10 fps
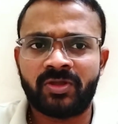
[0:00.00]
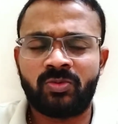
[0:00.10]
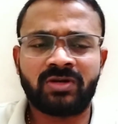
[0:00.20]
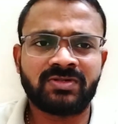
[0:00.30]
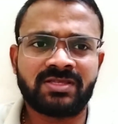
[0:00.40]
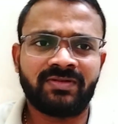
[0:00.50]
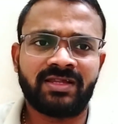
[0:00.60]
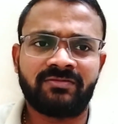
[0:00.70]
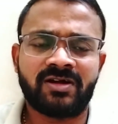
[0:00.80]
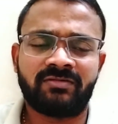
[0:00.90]
what was the will
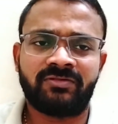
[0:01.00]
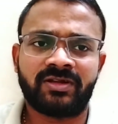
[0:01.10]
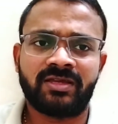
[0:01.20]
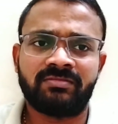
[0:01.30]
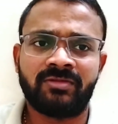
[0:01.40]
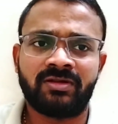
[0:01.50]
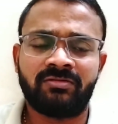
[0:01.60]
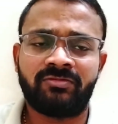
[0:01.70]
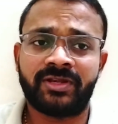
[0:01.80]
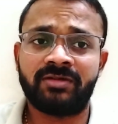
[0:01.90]
of God for him?
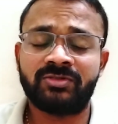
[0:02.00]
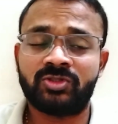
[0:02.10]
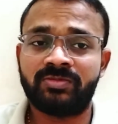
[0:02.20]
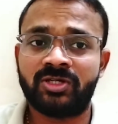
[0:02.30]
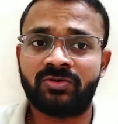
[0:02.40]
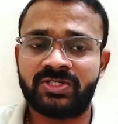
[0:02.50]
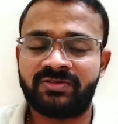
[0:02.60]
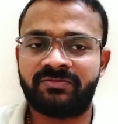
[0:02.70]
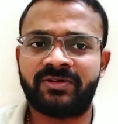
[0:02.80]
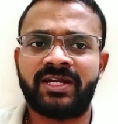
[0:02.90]
For him to be
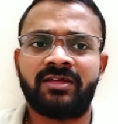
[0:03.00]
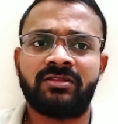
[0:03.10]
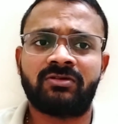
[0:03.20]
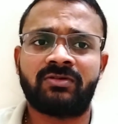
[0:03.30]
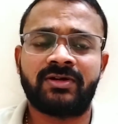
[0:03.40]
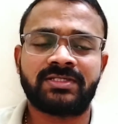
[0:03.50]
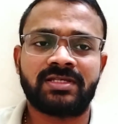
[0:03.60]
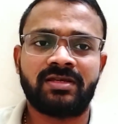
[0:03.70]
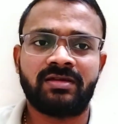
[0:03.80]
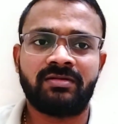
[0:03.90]
crucified on the cross.
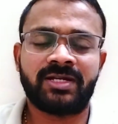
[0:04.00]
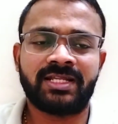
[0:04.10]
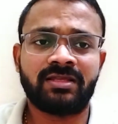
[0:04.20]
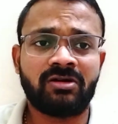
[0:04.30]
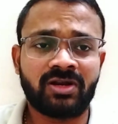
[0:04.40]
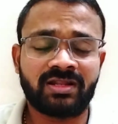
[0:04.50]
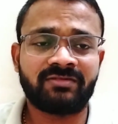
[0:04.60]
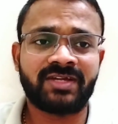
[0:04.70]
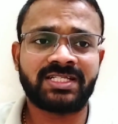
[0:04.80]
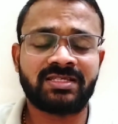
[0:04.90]
But at the Garden
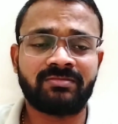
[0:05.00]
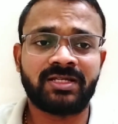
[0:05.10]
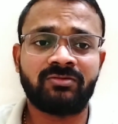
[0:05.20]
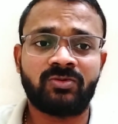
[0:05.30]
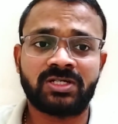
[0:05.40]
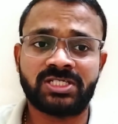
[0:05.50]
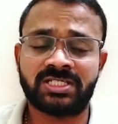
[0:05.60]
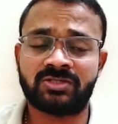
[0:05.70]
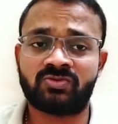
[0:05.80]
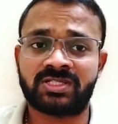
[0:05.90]
of Gethsemane, what
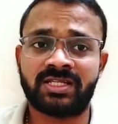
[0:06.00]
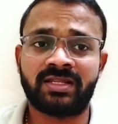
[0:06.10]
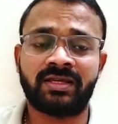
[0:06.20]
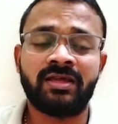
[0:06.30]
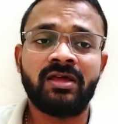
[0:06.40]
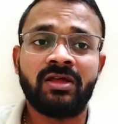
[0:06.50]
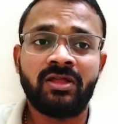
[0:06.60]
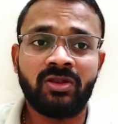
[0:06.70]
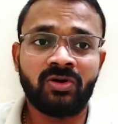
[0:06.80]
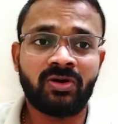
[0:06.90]
Jesus was telling,
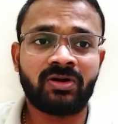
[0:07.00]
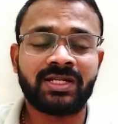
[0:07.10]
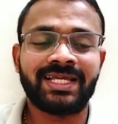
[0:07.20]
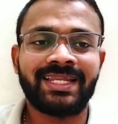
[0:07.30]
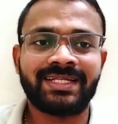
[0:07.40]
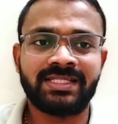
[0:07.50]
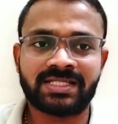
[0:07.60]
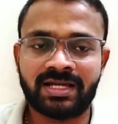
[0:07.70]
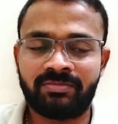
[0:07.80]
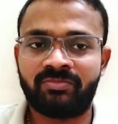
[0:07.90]
"Lord, let this
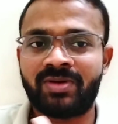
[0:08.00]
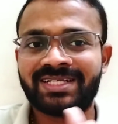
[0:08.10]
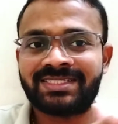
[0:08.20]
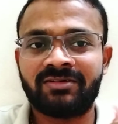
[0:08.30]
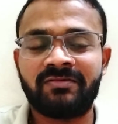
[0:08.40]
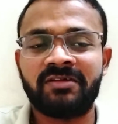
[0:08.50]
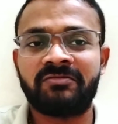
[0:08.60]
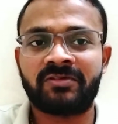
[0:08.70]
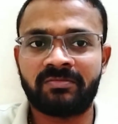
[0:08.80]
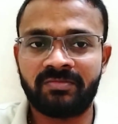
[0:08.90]
cup pass away
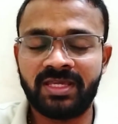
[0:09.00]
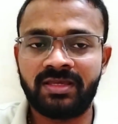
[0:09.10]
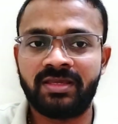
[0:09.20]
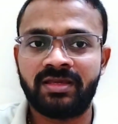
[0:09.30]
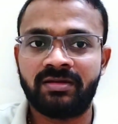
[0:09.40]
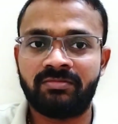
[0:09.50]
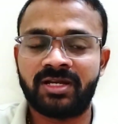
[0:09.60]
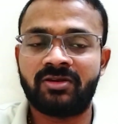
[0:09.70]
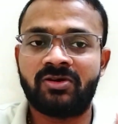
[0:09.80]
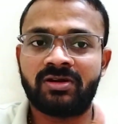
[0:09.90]
from me,
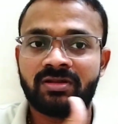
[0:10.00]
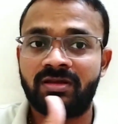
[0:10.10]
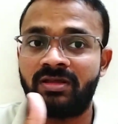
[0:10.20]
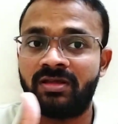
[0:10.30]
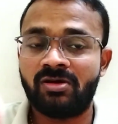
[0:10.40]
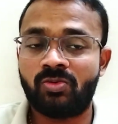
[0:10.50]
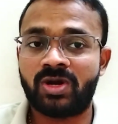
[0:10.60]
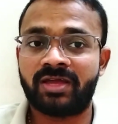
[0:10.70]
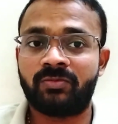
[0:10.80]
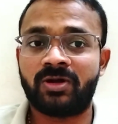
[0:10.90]
but not
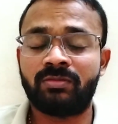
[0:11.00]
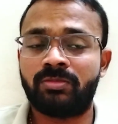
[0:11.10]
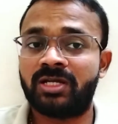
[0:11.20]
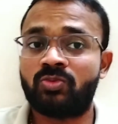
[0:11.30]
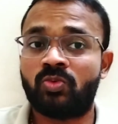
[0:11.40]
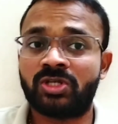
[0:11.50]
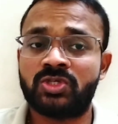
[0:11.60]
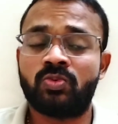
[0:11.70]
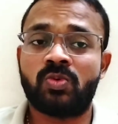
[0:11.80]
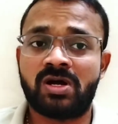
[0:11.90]
what I want, but what
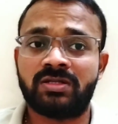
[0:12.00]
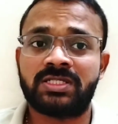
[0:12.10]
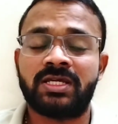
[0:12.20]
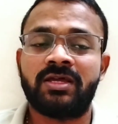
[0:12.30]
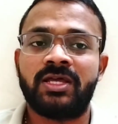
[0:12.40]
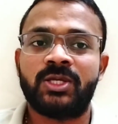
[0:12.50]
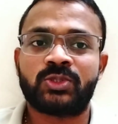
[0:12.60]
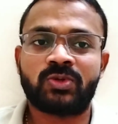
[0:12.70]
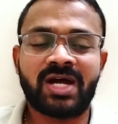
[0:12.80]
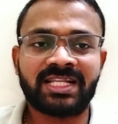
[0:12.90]
you want."
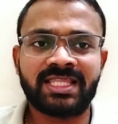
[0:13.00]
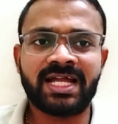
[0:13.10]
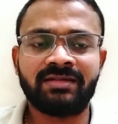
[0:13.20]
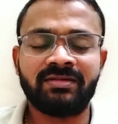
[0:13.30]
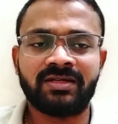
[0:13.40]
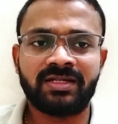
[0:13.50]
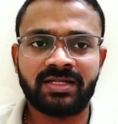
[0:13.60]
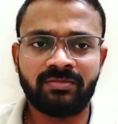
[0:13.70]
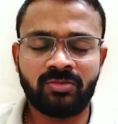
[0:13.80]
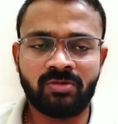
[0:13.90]
So at that
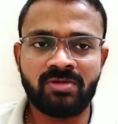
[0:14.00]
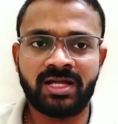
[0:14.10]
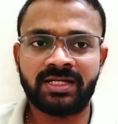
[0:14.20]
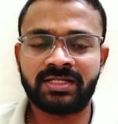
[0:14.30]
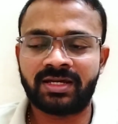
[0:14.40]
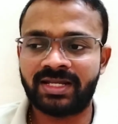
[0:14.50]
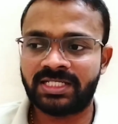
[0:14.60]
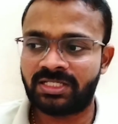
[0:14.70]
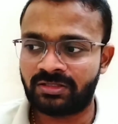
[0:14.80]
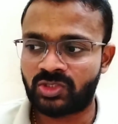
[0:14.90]
moment,
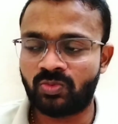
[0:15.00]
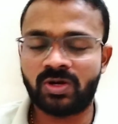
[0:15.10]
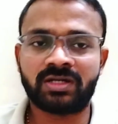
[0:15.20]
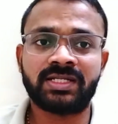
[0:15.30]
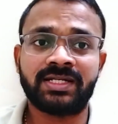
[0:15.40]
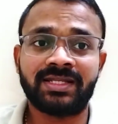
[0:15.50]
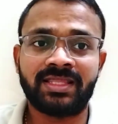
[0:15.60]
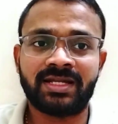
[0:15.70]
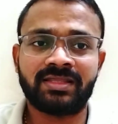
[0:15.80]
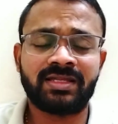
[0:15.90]
Christ also wanted
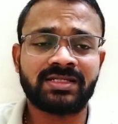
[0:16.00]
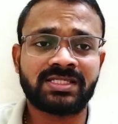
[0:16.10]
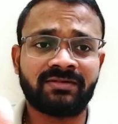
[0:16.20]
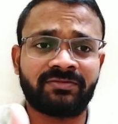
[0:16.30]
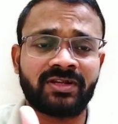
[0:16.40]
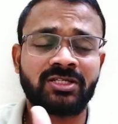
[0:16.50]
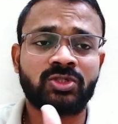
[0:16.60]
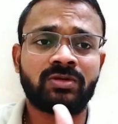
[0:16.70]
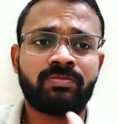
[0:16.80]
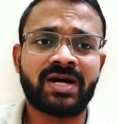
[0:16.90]
that the suffering
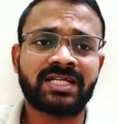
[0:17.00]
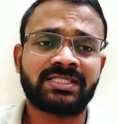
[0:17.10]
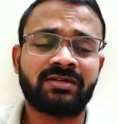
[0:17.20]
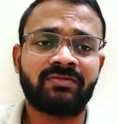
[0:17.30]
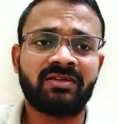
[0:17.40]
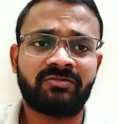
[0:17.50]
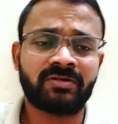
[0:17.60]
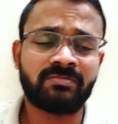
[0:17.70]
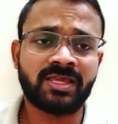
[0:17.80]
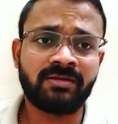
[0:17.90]
should pass away
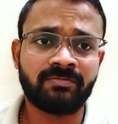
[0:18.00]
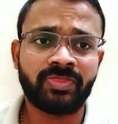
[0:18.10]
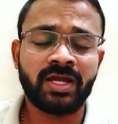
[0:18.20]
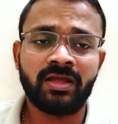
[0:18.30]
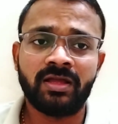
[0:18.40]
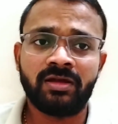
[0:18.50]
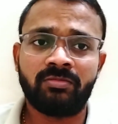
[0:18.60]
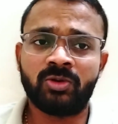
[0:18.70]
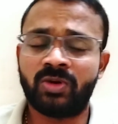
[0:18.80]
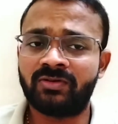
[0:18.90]
from him.
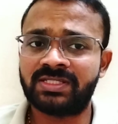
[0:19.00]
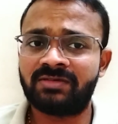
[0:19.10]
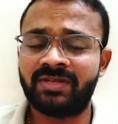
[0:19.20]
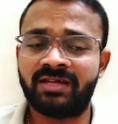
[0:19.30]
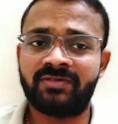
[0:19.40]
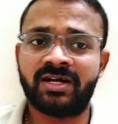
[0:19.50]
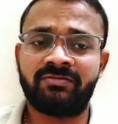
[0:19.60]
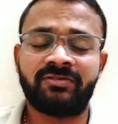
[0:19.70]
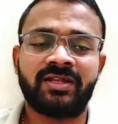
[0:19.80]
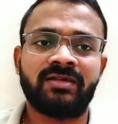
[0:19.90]
But what was the will of God
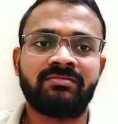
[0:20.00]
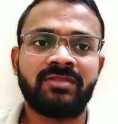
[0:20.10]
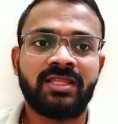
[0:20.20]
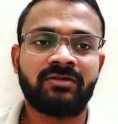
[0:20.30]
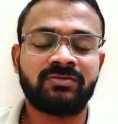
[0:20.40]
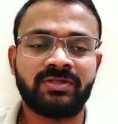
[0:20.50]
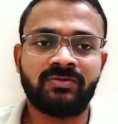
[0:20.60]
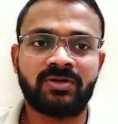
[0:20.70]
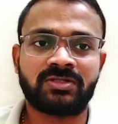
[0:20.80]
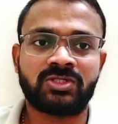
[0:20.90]
for him? That he
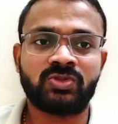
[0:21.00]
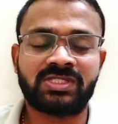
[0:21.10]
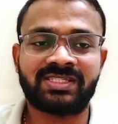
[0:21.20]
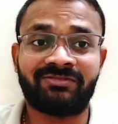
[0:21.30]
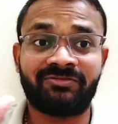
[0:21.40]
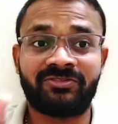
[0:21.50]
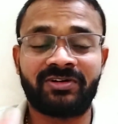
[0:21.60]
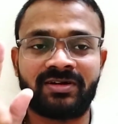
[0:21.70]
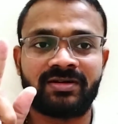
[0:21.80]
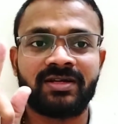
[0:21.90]
was to
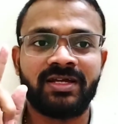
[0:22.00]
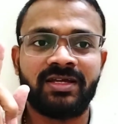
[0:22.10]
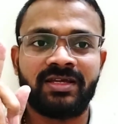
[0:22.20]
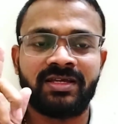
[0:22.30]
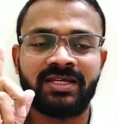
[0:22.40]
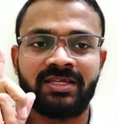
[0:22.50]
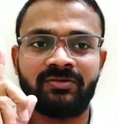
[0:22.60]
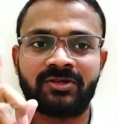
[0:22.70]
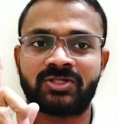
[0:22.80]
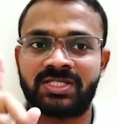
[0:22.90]
suffer. He
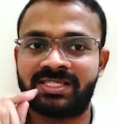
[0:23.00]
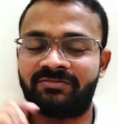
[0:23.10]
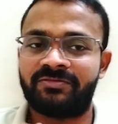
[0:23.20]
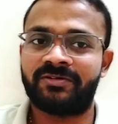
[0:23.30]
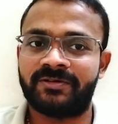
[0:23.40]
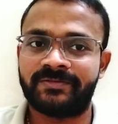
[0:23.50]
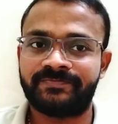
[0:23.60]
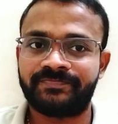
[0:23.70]
was to suffer.